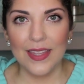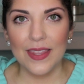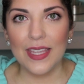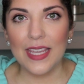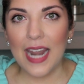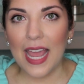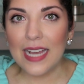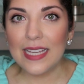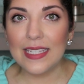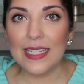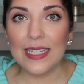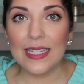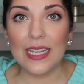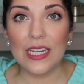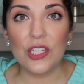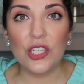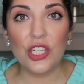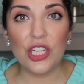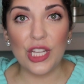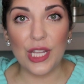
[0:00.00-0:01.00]
The next is
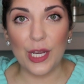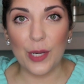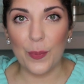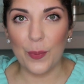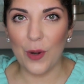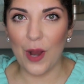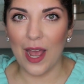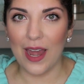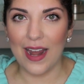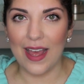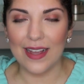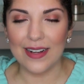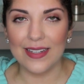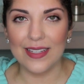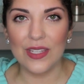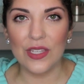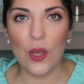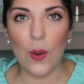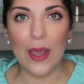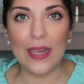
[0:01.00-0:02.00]
a cheek product.
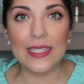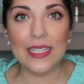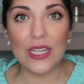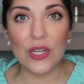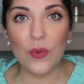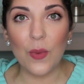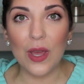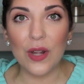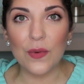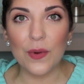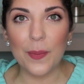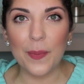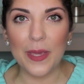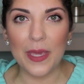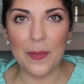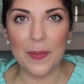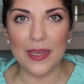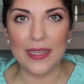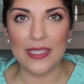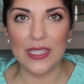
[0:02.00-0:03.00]
So I didn't want to
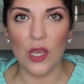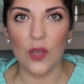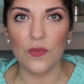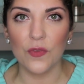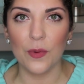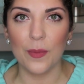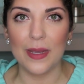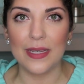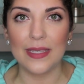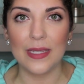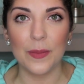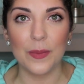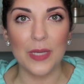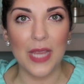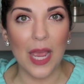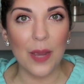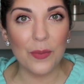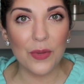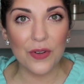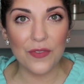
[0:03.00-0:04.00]
repeat myself for my
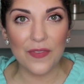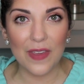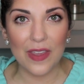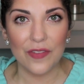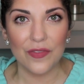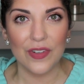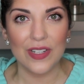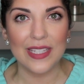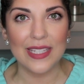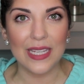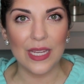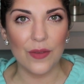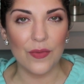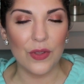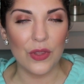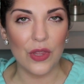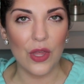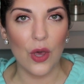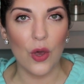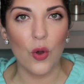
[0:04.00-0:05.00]
September favorites,
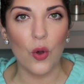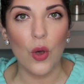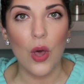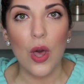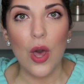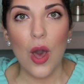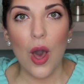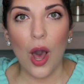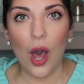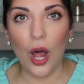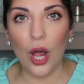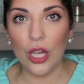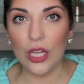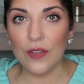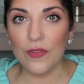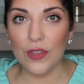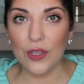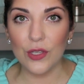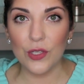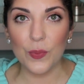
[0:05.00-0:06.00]
even though all
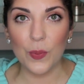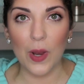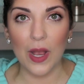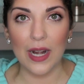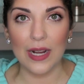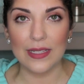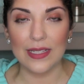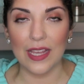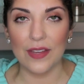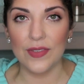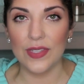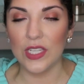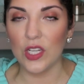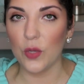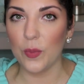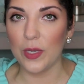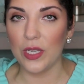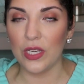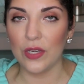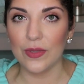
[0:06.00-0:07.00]
of those products I've
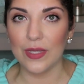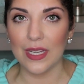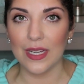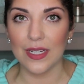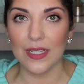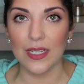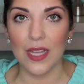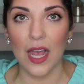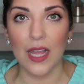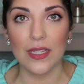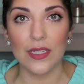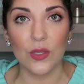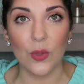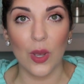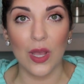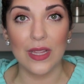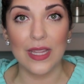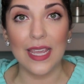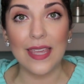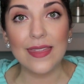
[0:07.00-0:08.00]
still been using a ton, so
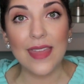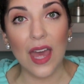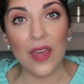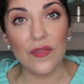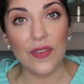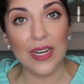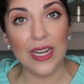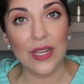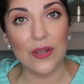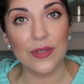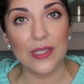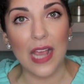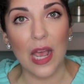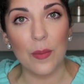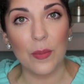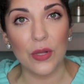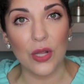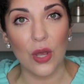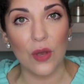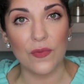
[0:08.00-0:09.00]
I'll link that video
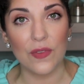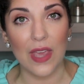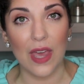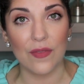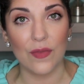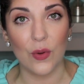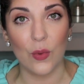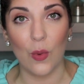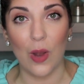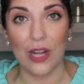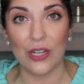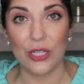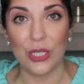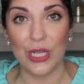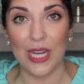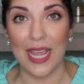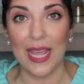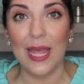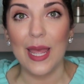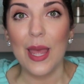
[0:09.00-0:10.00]
down below if you haven't
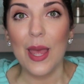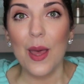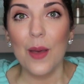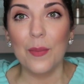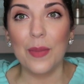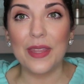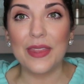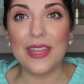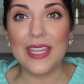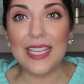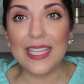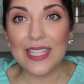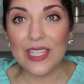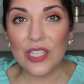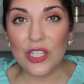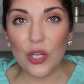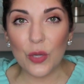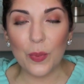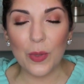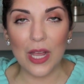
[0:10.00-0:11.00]
watched it. But these
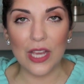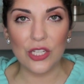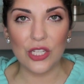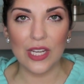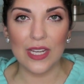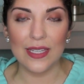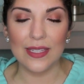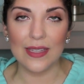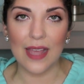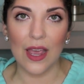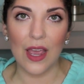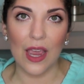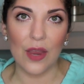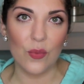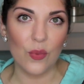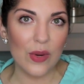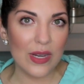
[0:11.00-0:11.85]
two blushes I